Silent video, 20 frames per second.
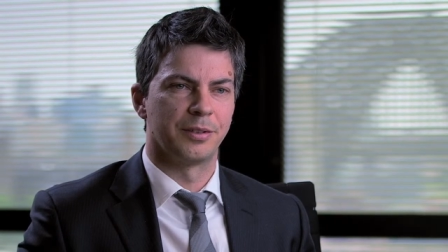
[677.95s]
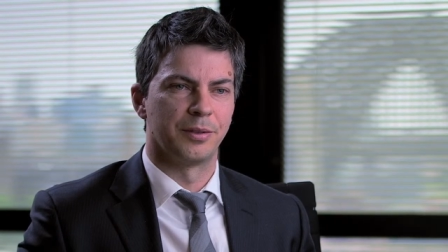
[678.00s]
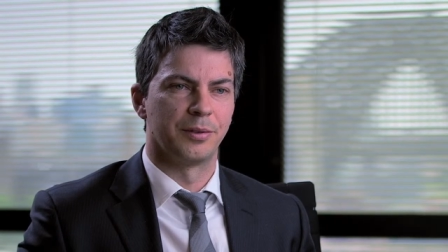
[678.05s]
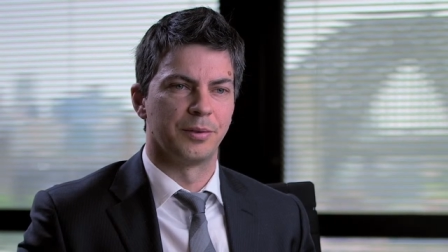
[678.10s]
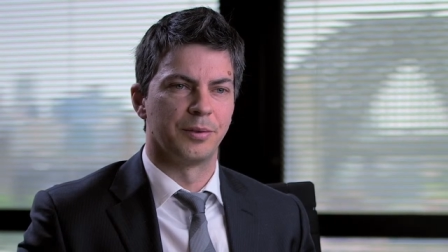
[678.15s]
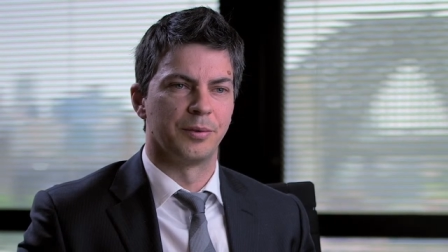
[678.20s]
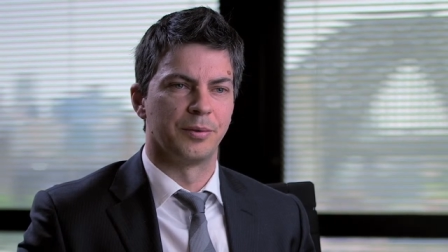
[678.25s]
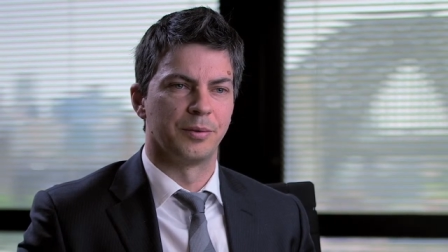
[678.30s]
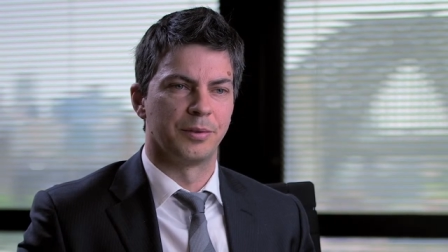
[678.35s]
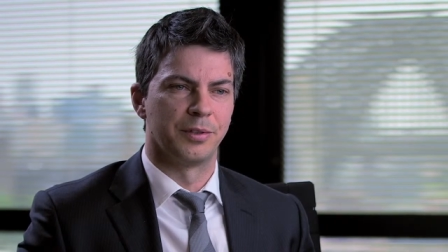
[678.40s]

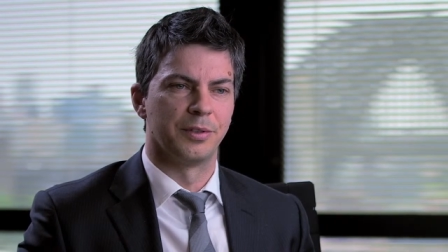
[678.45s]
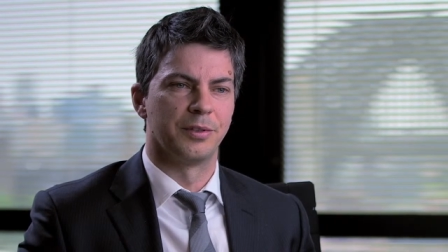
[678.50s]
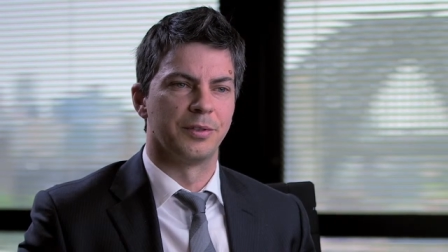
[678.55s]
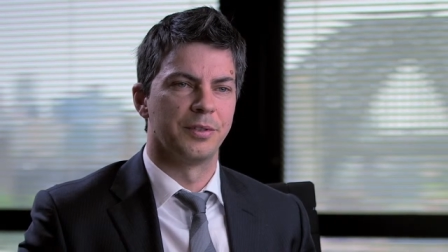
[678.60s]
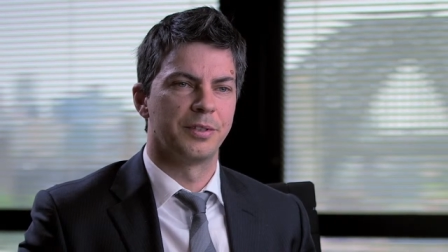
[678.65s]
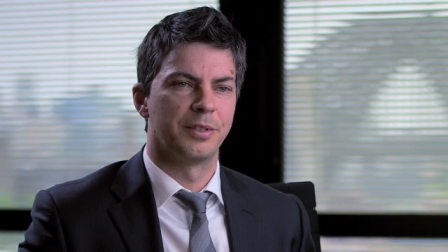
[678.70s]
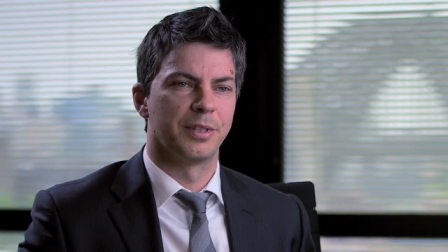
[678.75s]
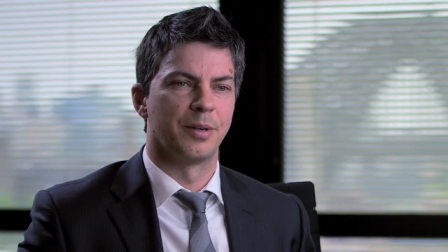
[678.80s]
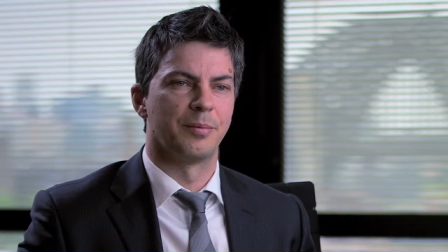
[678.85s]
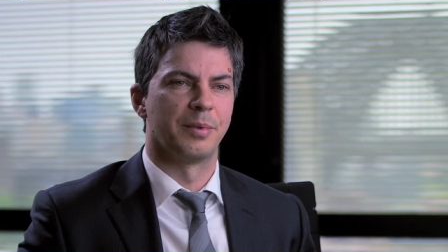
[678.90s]
to
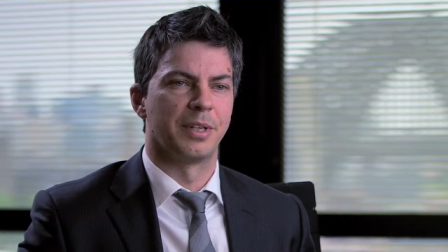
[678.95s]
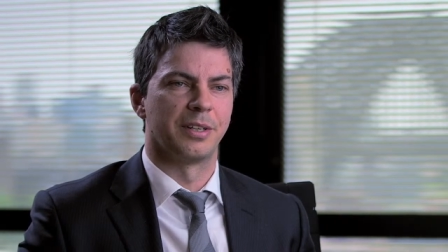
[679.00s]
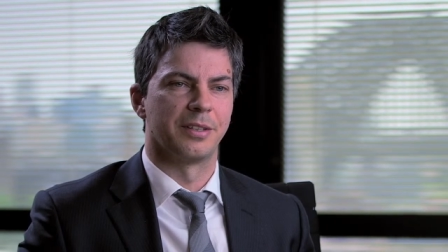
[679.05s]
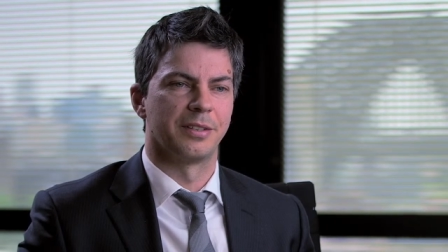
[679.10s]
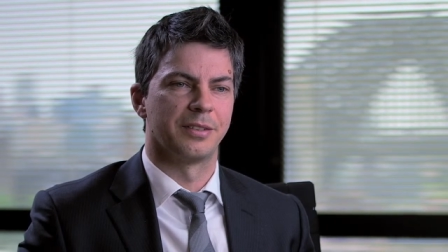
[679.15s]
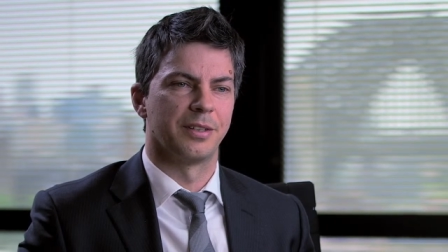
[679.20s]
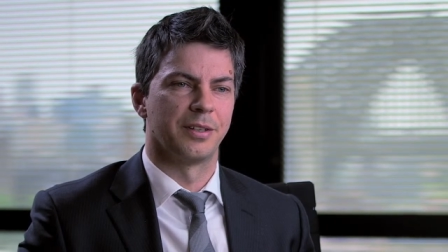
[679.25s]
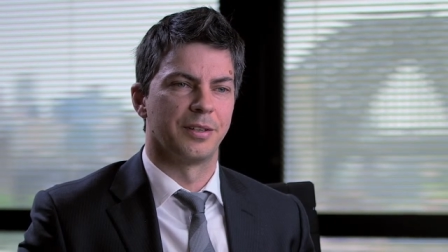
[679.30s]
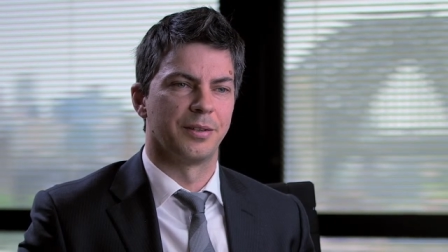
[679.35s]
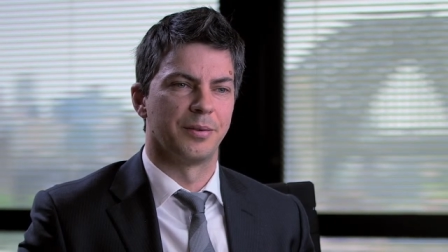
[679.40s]
do something.
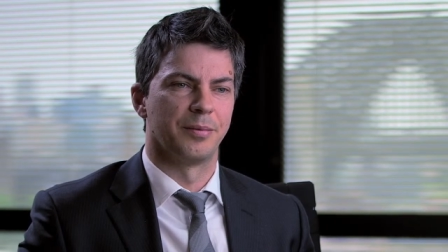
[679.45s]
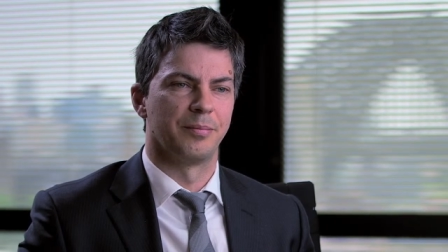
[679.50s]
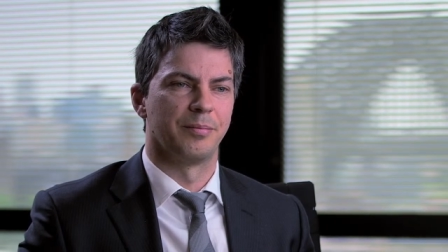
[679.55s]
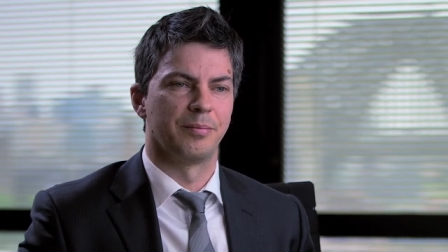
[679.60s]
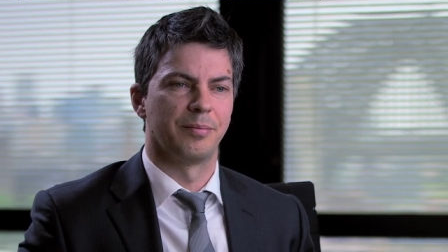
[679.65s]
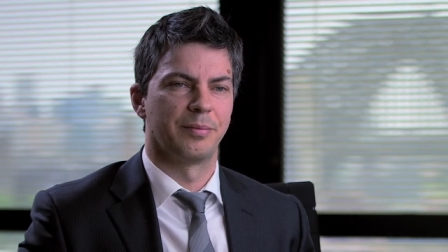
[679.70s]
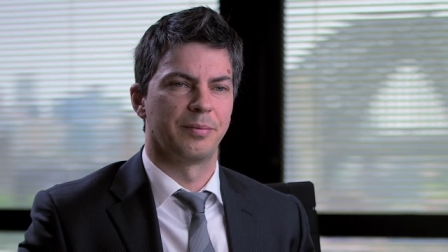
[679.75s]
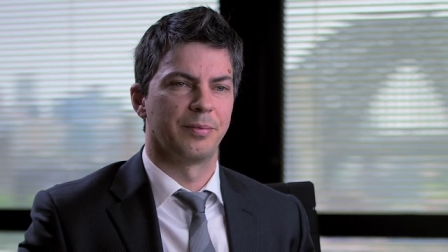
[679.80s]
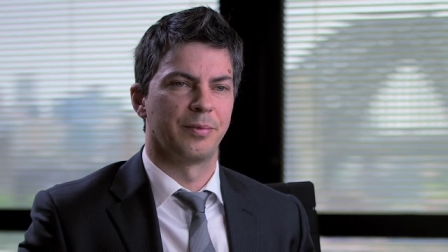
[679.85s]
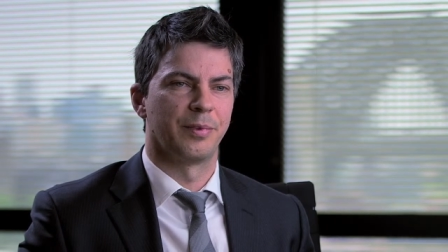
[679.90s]
So
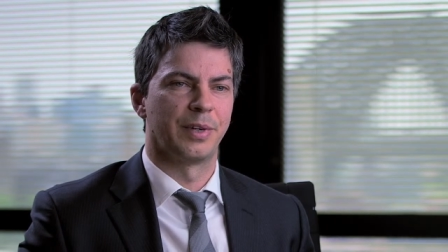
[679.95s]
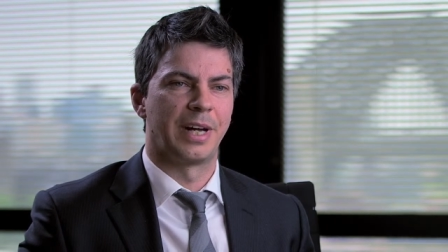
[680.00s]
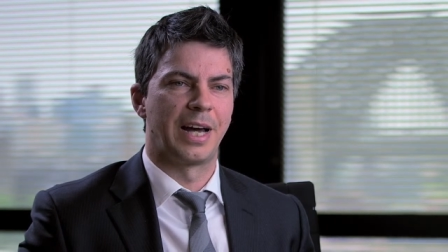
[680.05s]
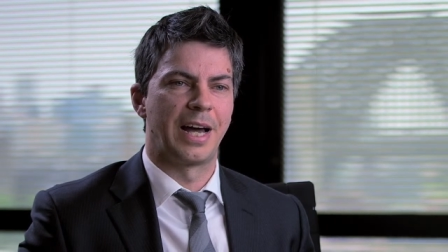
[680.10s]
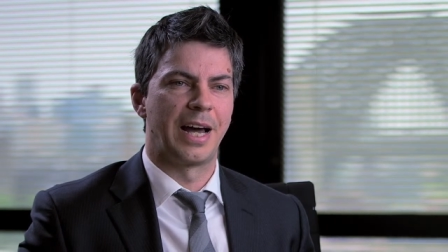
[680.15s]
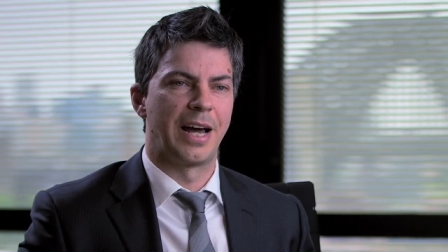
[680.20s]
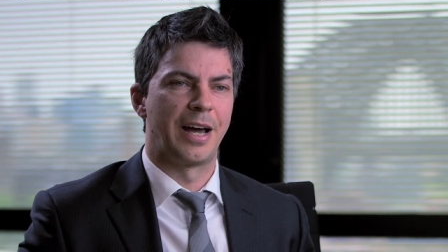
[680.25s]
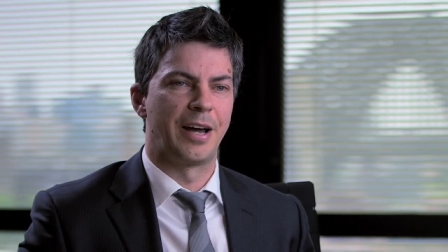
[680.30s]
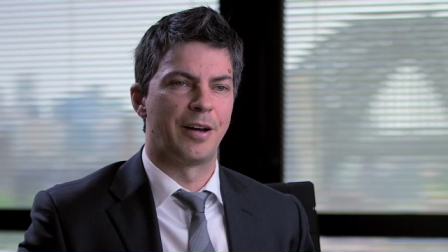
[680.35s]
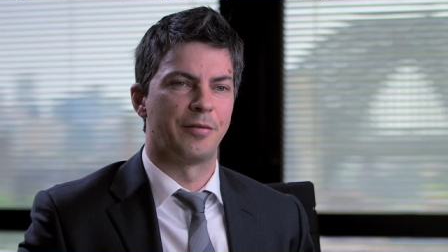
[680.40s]
we
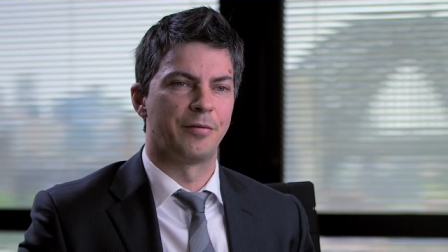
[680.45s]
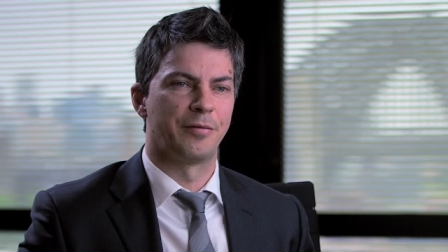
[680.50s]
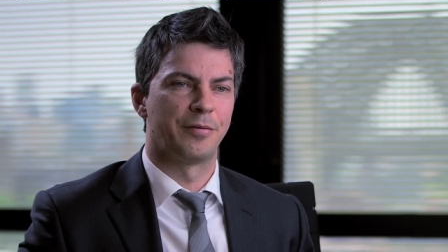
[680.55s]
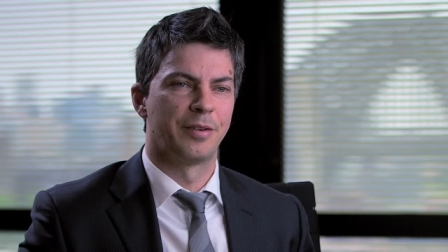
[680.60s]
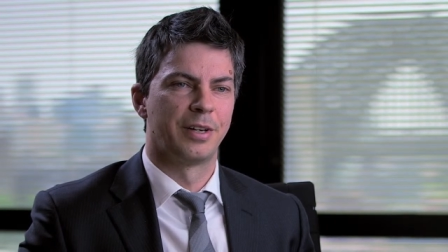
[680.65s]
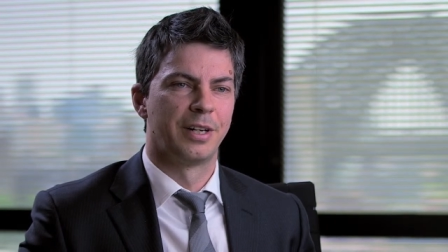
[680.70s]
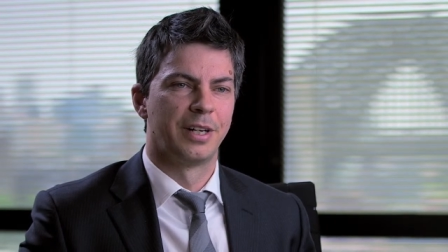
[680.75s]
have